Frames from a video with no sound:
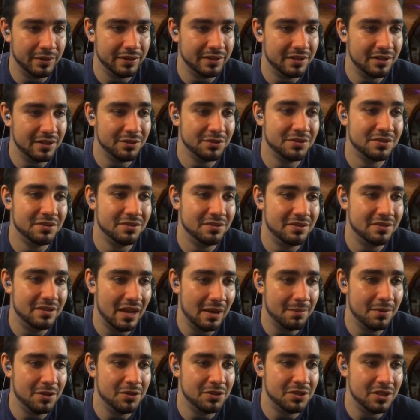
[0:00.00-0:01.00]
deals
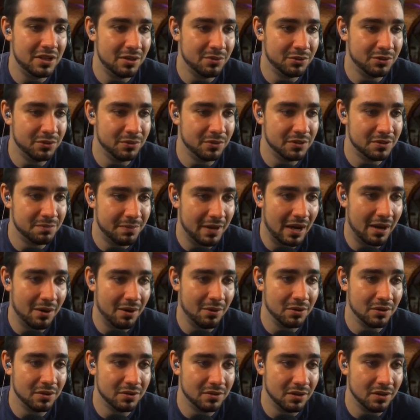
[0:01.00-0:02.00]
damage equal to its
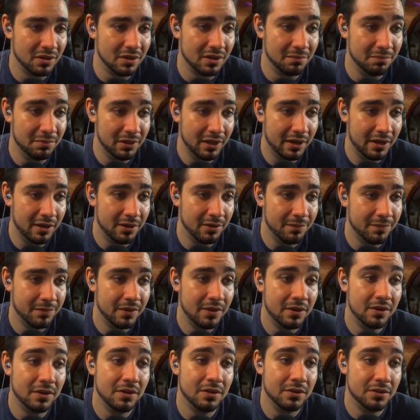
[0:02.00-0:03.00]
power to target player.
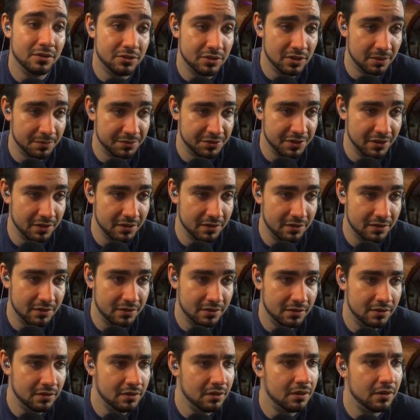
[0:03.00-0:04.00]
Jumpstart.
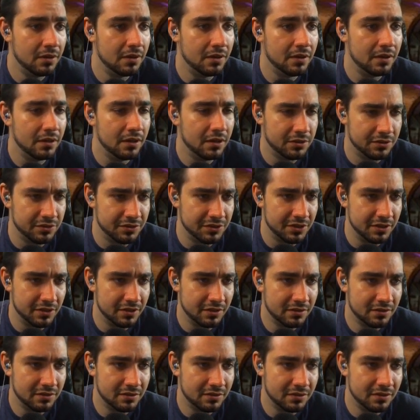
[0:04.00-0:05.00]
Interesting.
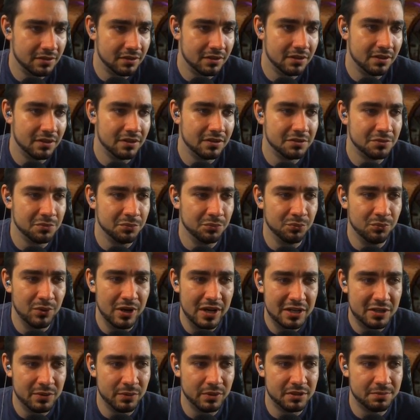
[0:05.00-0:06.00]
It's
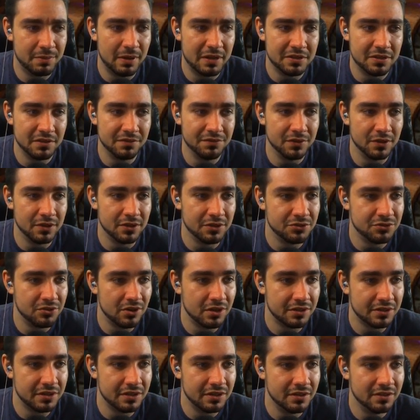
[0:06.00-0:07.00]
way too expensive for
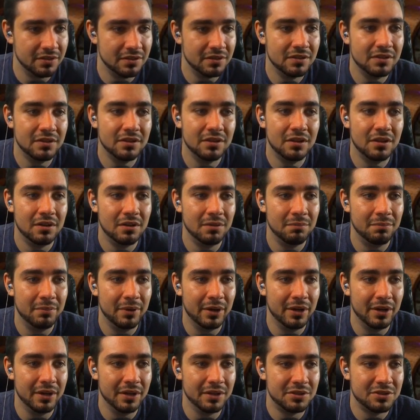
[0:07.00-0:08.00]
constructed,
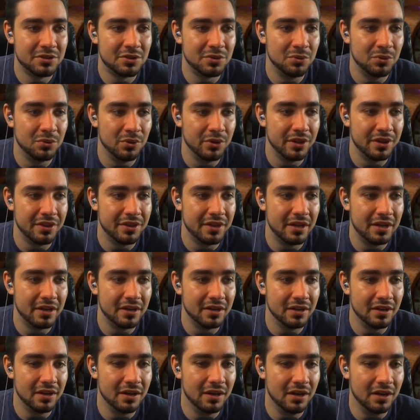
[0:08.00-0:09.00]
but it's cool that
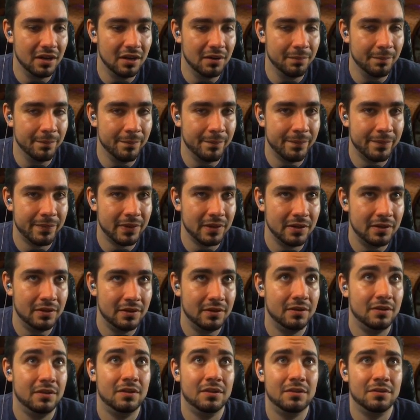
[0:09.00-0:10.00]

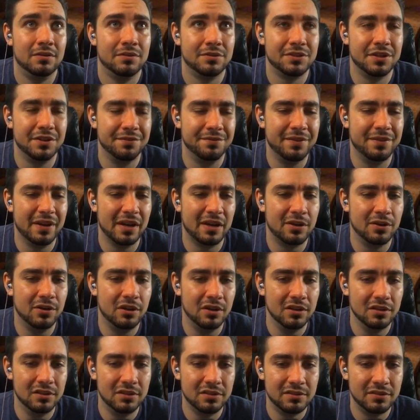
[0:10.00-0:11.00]
what's that effect
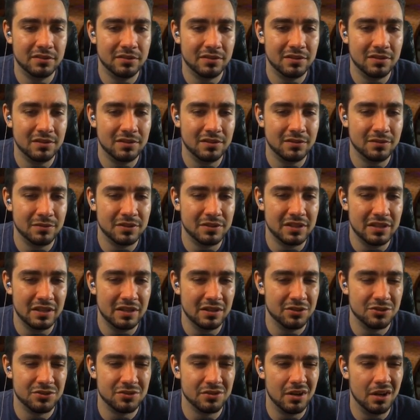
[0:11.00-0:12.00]
called? It was an
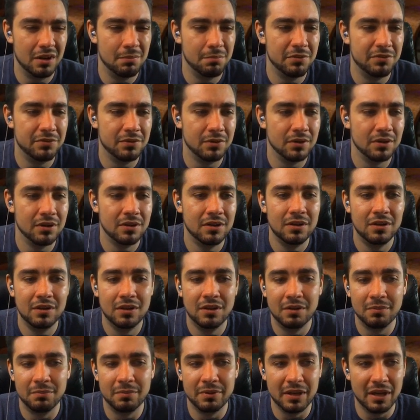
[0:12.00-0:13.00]
Innistrad before.
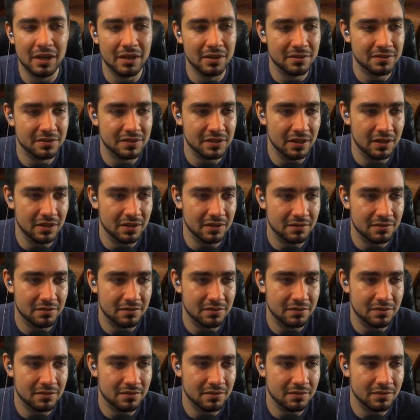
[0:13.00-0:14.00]
But yeah,
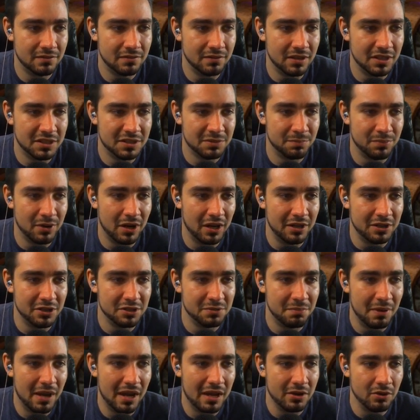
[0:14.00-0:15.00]
this is probably
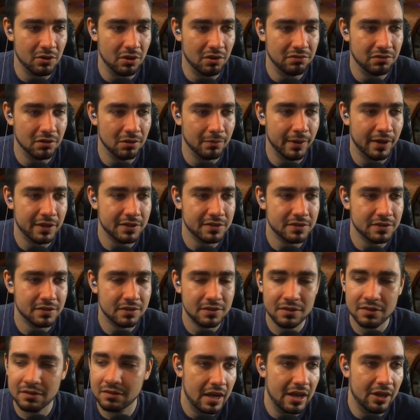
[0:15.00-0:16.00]
just bad in all formats.
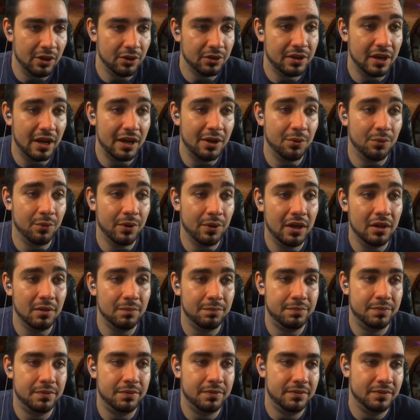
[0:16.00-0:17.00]
Howell Kite
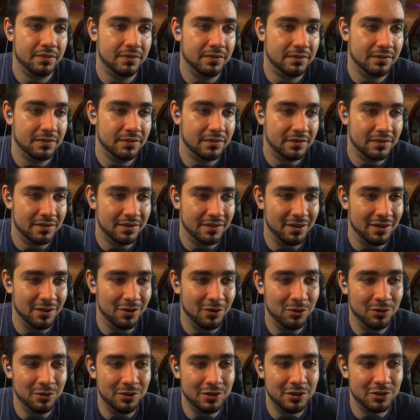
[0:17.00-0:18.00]
Whelp. The
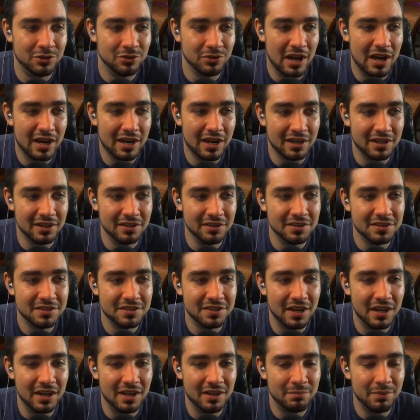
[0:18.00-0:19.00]
only dragon in the
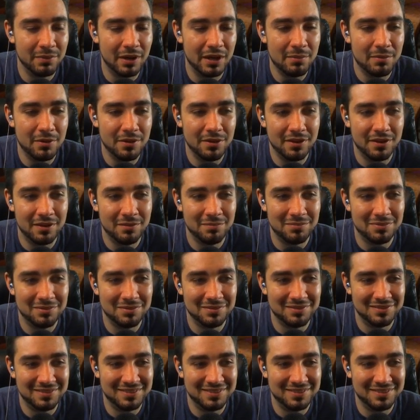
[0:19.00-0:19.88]
set. Bible thump.